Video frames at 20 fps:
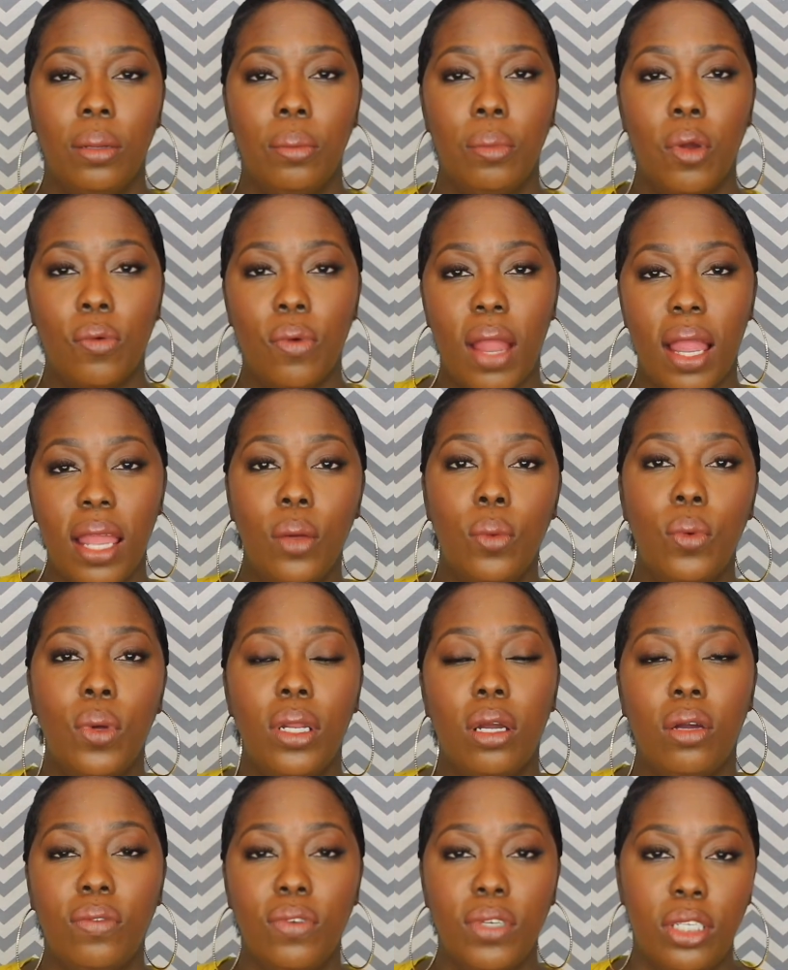Mariah
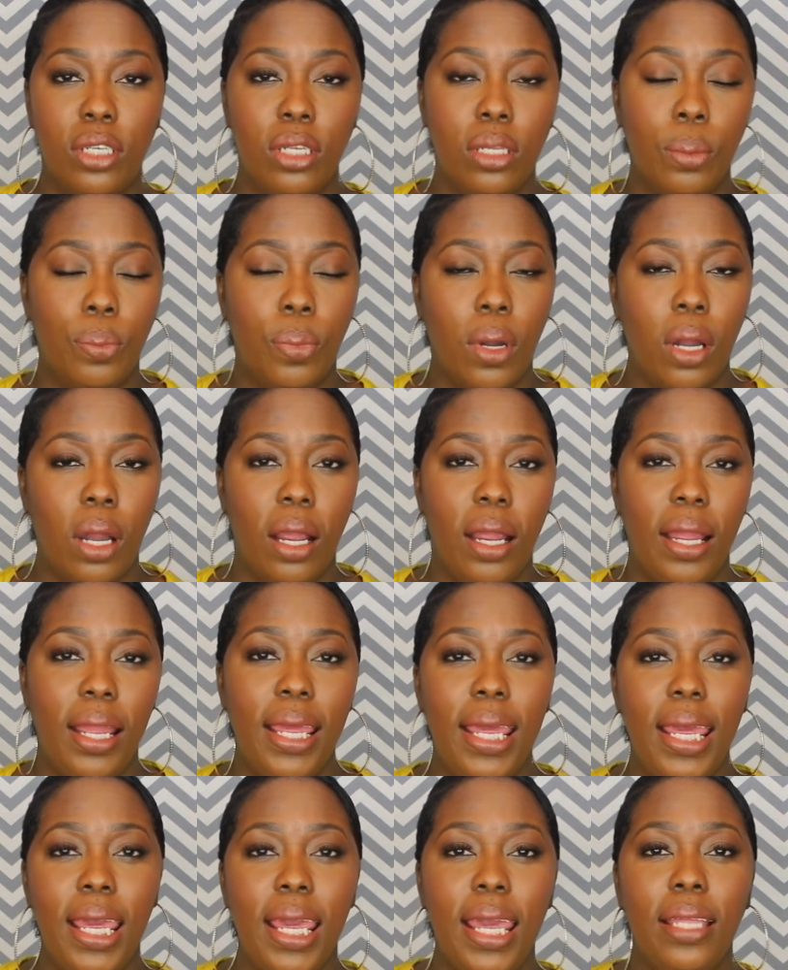went over to the
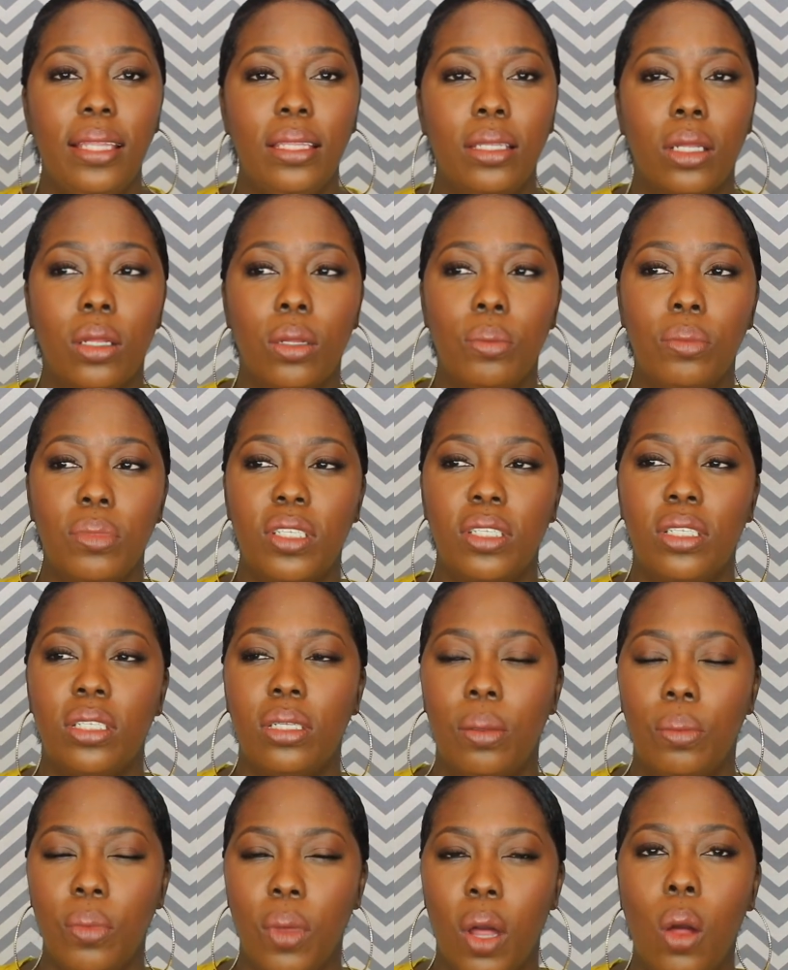bar, and
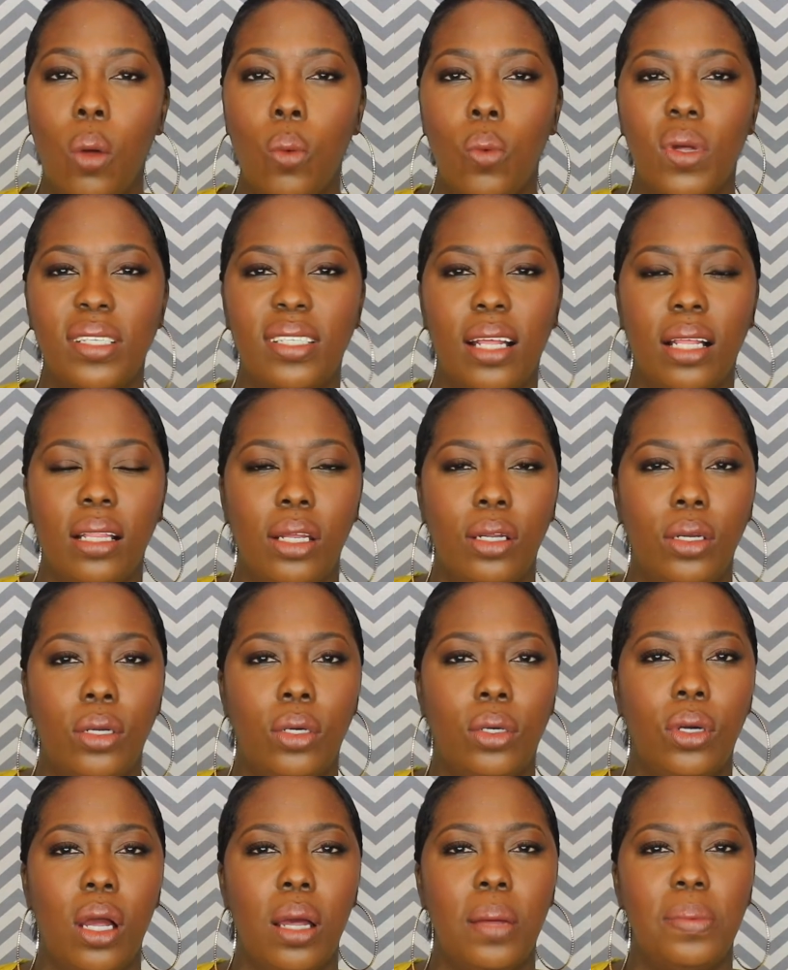Simone was a
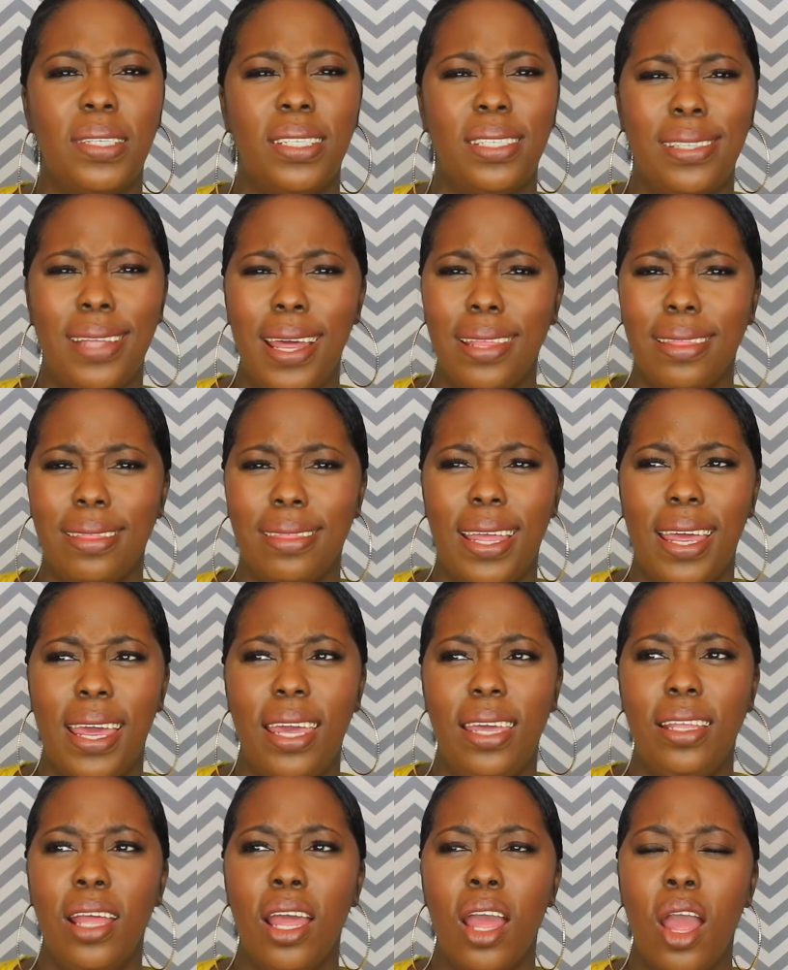little upset
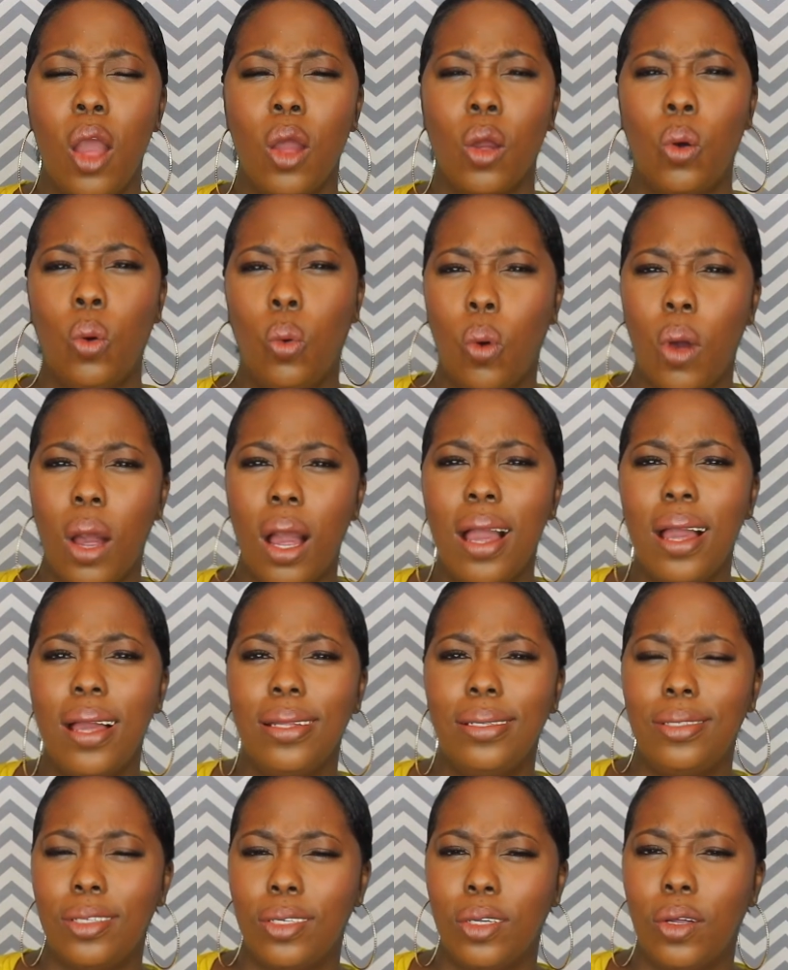that
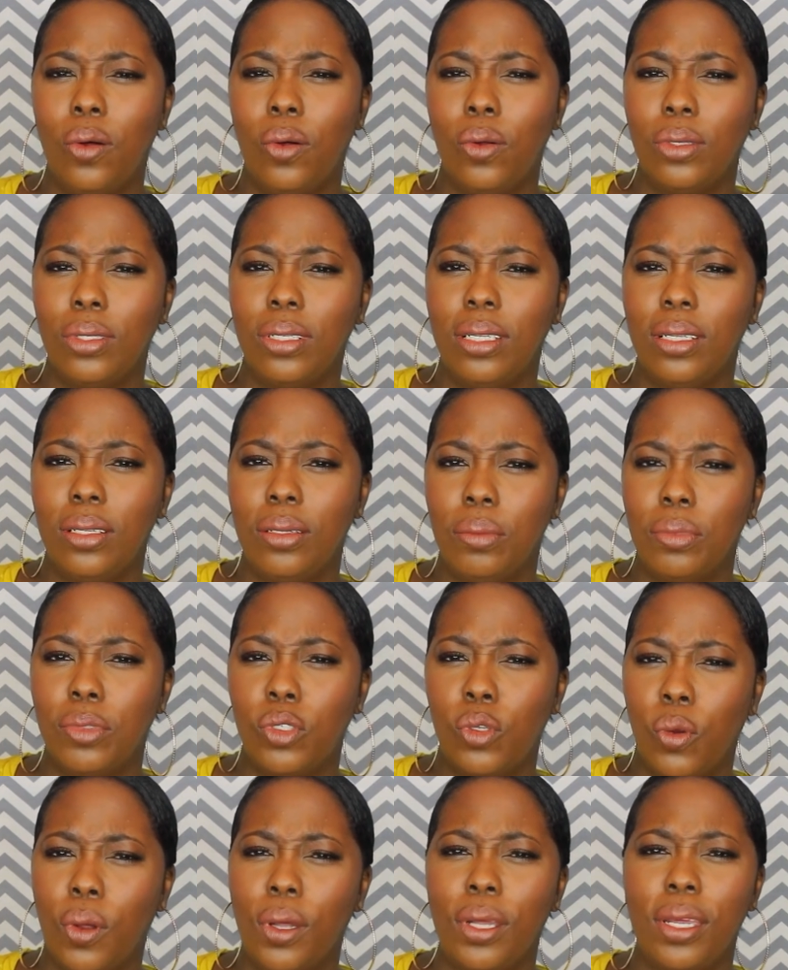Quad told
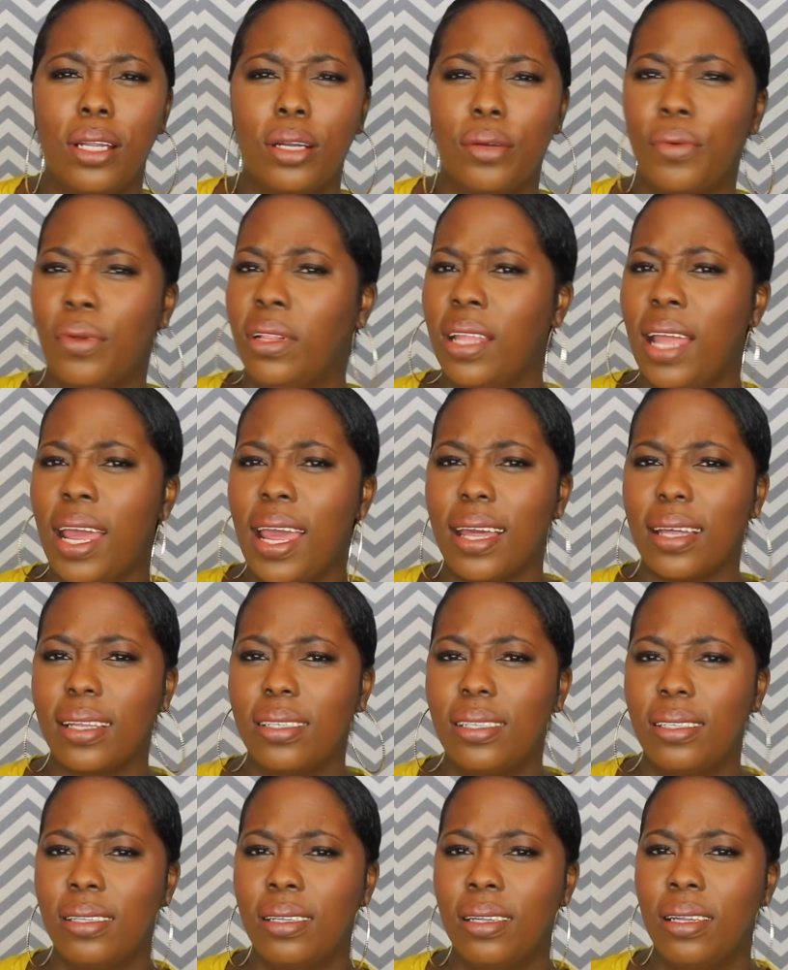Toya to
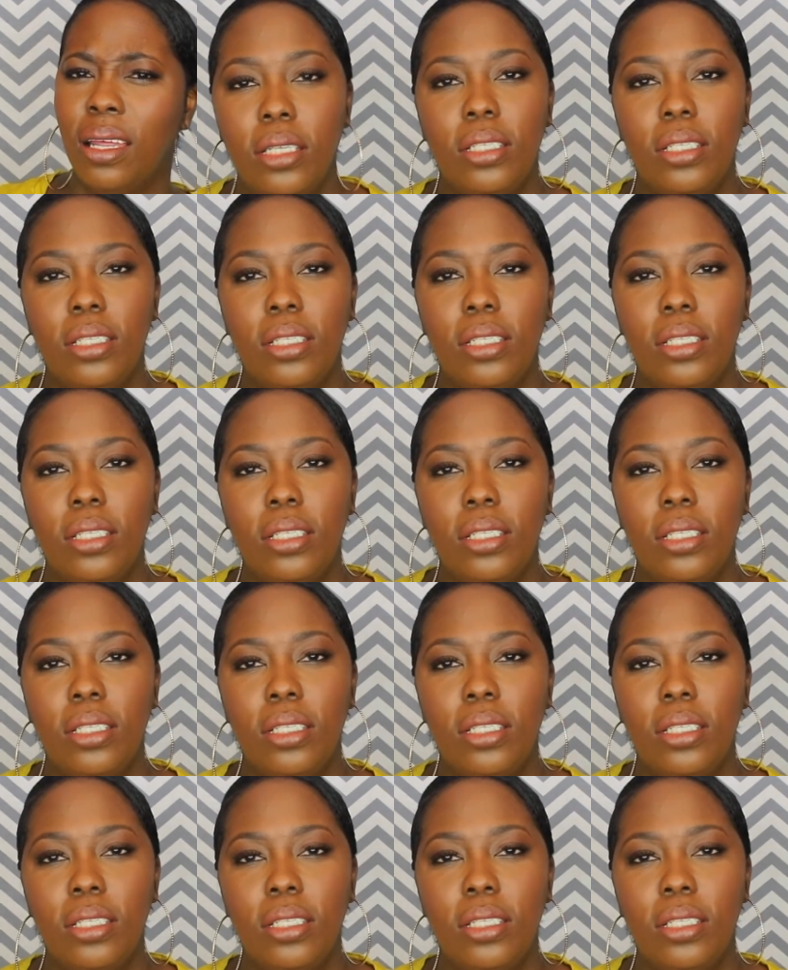relax.